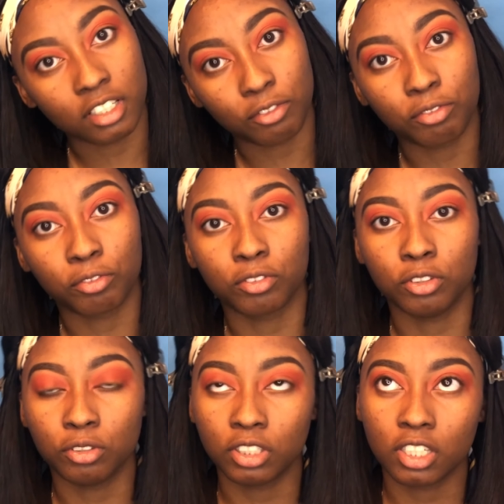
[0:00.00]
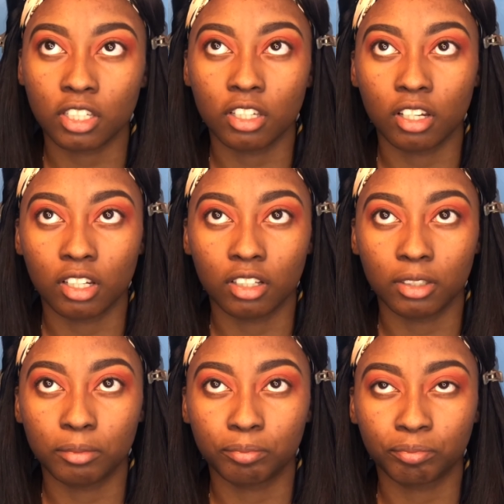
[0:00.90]
and newly
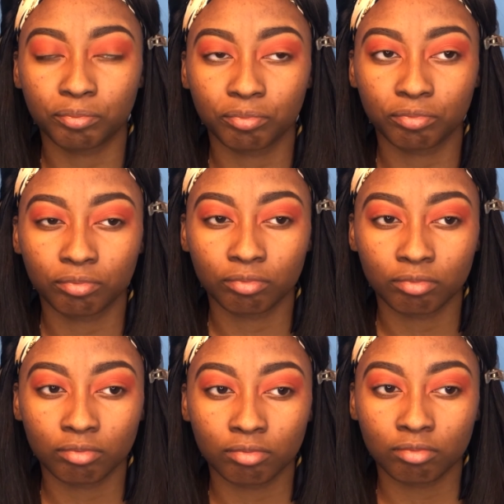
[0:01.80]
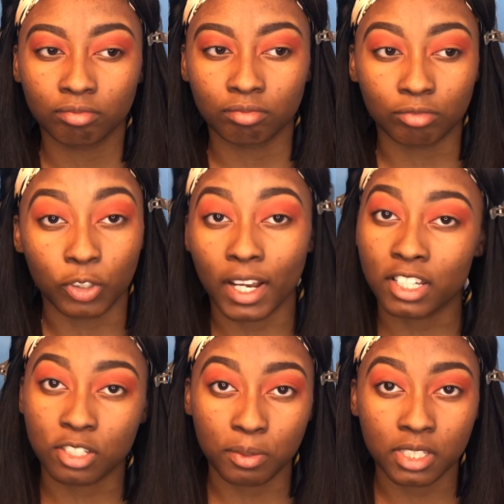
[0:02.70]
um,
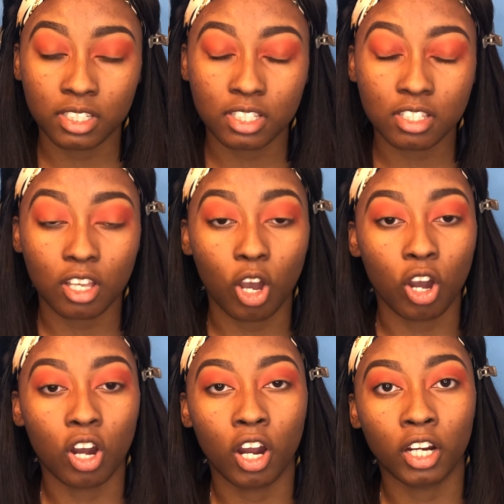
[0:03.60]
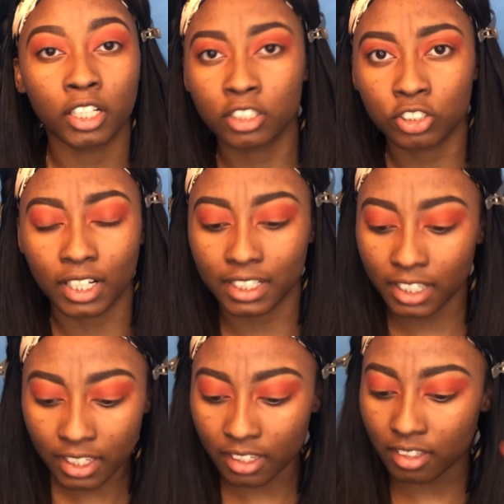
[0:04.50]
graduates are trying to
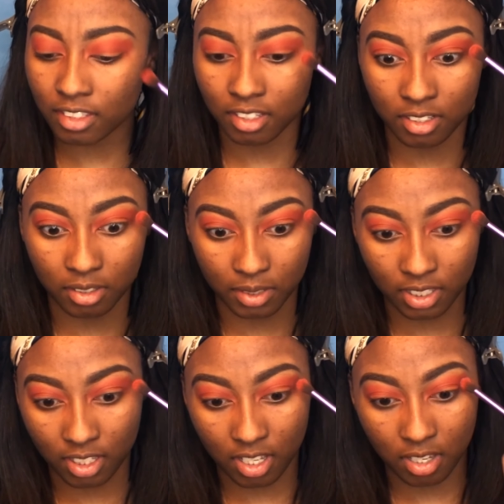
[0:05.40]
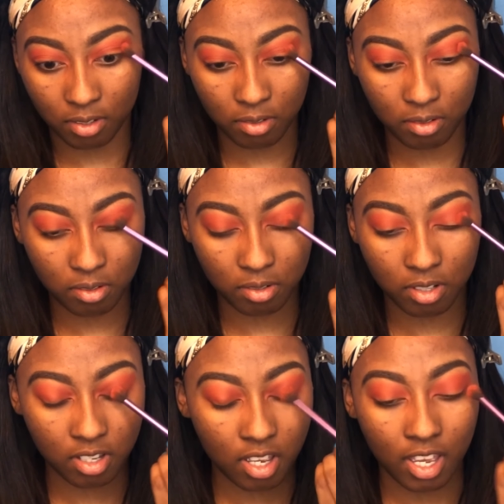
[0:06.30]
get so it's like ooh
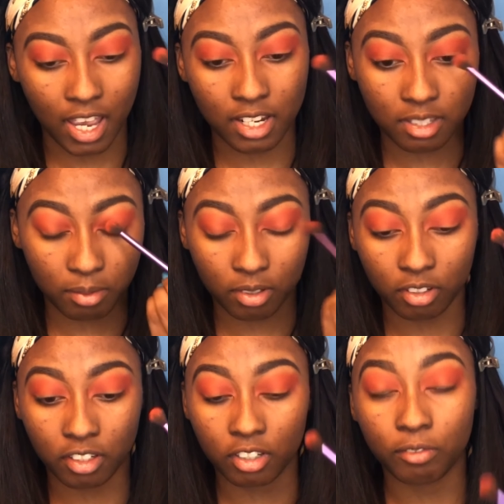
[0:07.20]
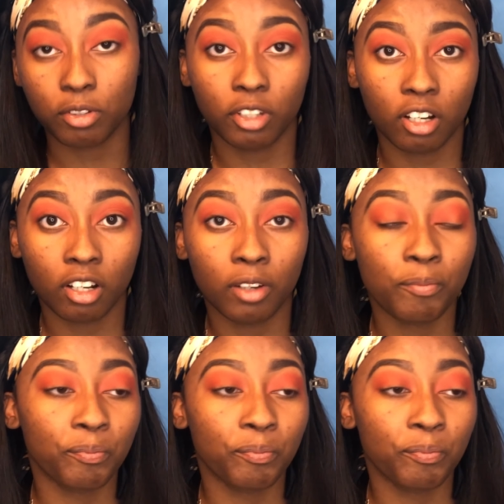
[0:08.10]
I just went on an interview y'all